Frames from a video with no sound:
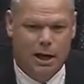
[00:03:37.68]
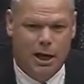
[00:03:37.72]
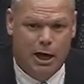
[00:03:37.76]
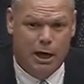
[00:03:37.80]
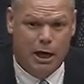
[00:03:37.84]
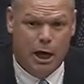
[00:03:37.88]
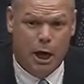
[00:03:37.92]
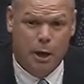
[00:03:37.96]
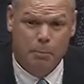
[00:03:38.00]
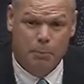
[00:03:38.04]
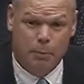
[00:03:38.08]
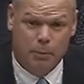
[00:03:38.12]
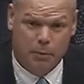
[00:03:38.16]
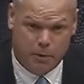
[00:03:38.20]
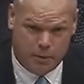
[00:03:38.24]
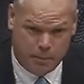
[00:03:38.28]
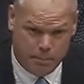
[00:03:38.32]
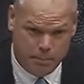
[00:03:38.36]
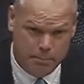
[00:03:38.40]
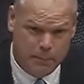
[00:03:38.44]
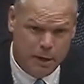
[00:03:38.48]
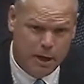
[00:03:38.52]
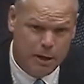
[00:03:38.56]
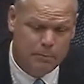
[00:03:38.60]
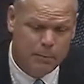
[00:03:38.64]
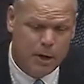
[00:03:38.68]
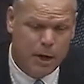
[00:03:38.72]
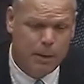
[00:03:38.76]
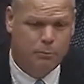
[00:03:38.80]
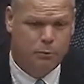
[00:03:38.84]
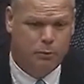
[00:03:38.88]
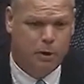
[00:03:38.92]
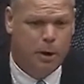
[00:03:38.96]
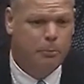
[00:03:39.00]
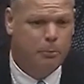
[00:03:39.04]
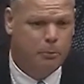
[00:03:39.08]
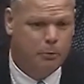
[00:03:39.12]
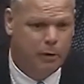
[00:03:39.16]
and I made my
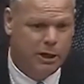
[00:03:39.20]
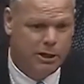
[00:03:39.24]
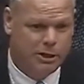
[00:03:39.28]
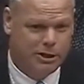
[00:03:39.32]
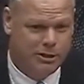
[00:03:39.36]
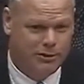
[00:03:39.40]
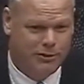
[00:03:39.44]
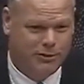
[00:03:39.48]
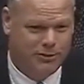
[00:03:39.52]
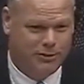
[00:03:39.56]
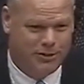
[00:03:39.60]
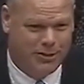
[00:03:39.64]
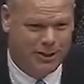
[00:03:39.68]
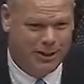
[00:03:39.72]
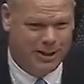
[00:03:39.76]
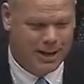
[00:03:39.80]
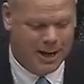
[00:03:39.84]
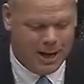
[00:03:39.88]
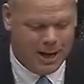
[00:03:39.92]
preparations to